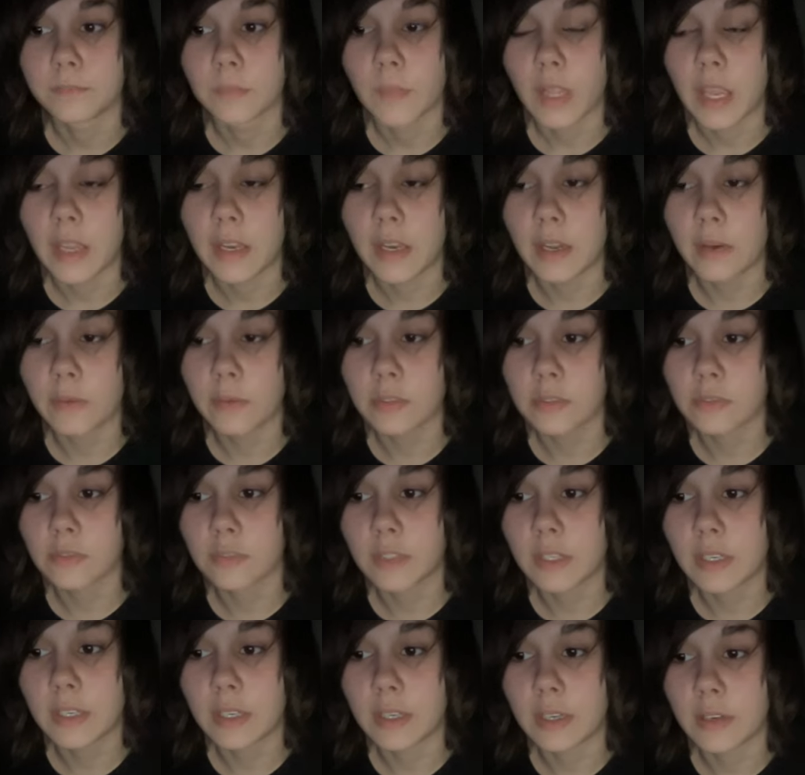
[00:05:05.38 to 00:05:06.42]
and I was
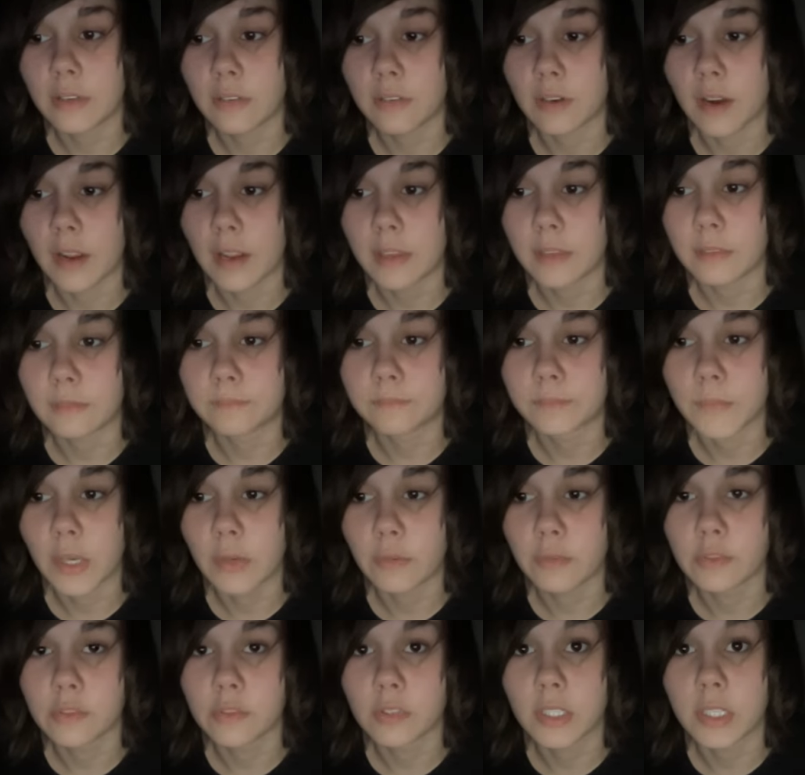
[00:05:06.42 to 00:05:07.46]
reading it, right? I
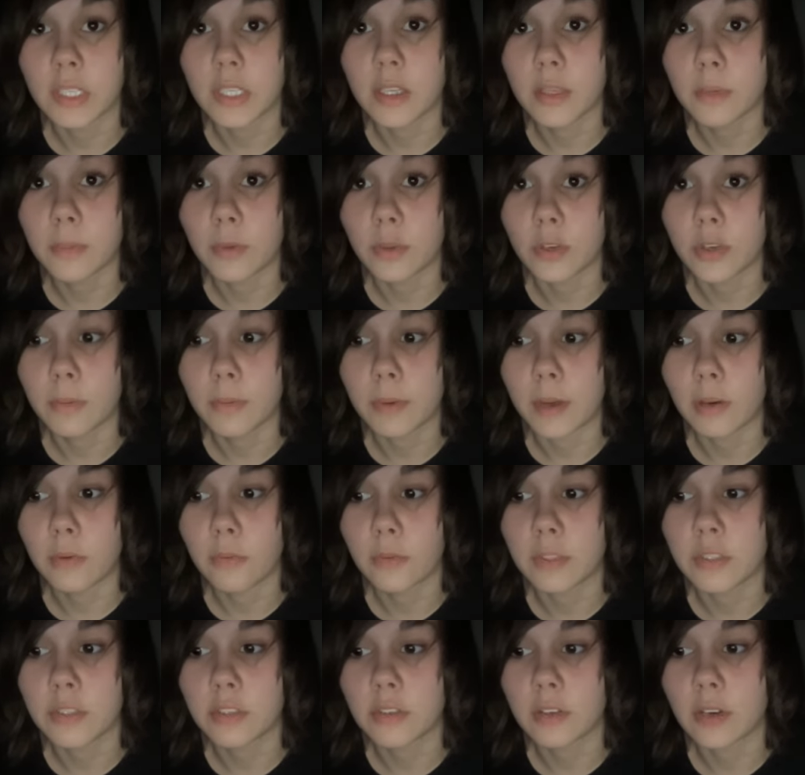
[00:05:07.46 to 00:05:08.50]
was reading the book about
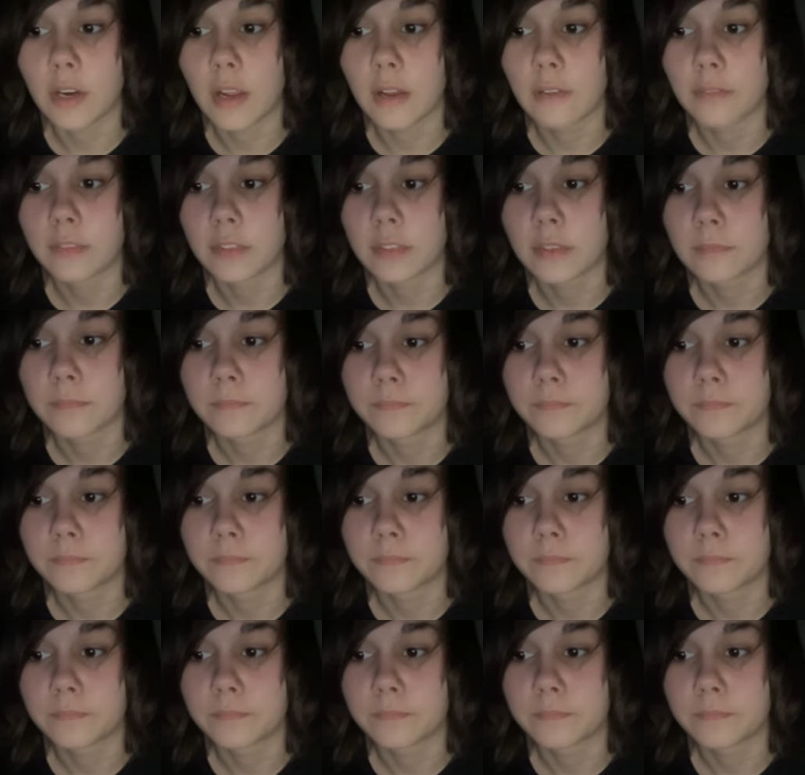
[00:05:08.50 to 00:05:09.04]
witchcraft.